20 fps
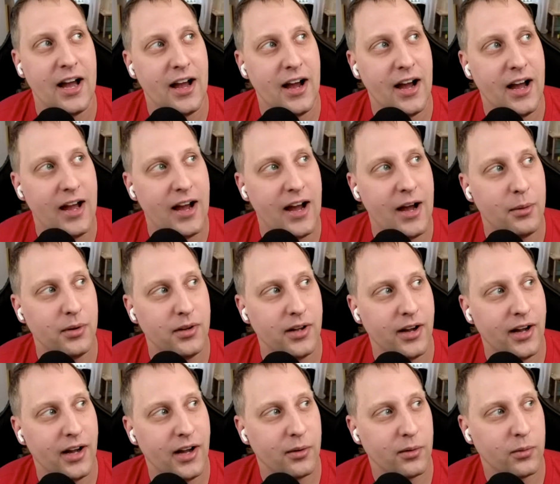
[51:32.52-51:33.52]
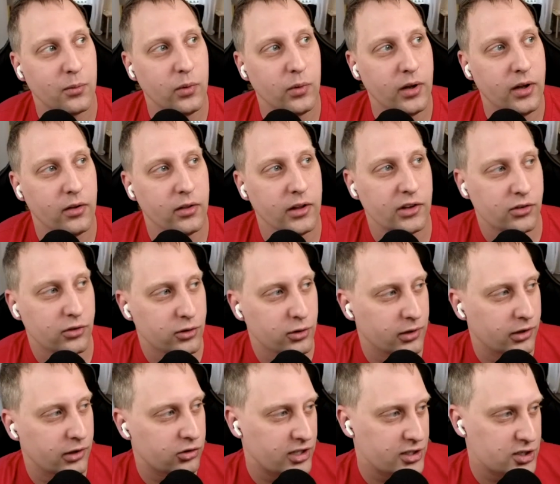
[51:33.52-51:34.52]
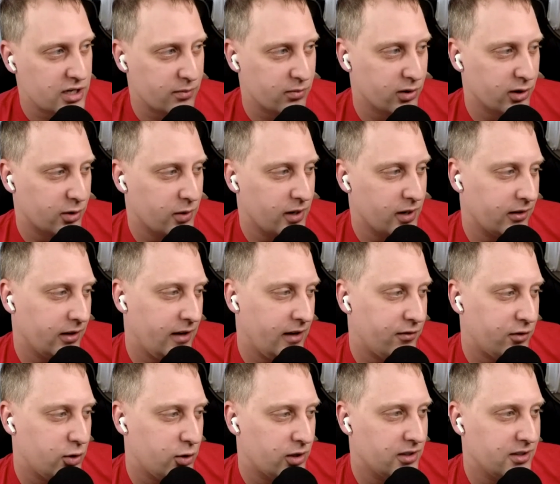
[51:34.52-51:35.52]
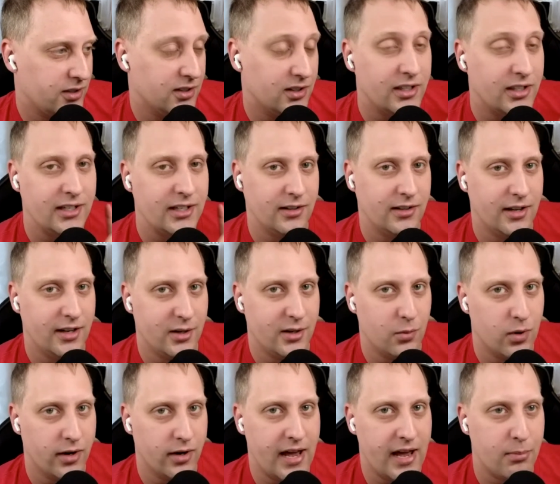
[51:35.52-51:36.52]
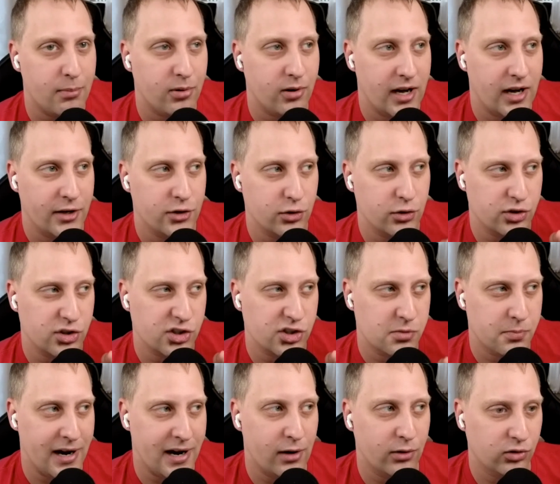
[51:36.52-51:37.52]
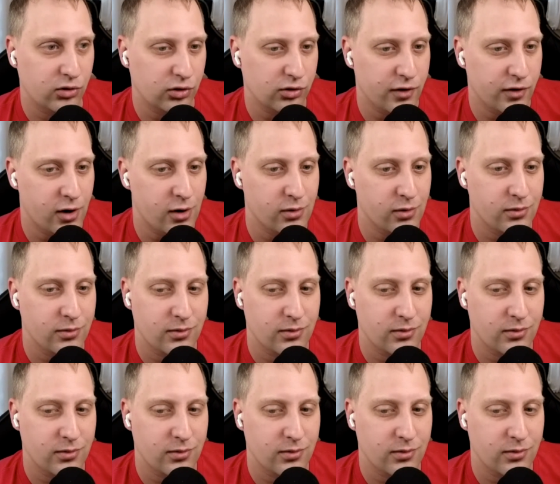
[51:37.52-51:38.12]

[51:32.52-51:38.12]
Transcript: I, I, I, uh, let's do let's change that really quick. If you could delete any one app on your spouse's phone,